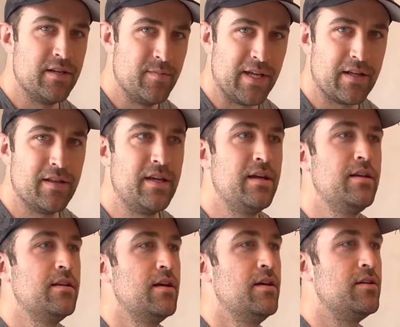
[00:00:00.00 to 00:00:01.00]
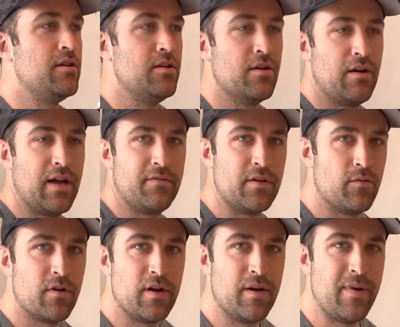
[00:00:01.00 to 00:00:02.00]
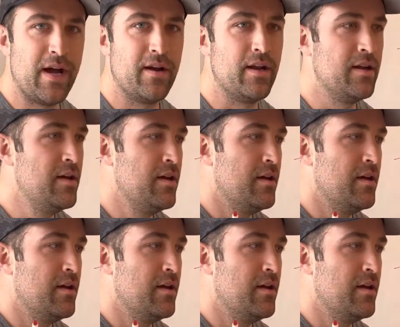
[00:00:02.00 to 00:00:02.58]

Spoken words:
to be cleaned. You don't have to worry about it.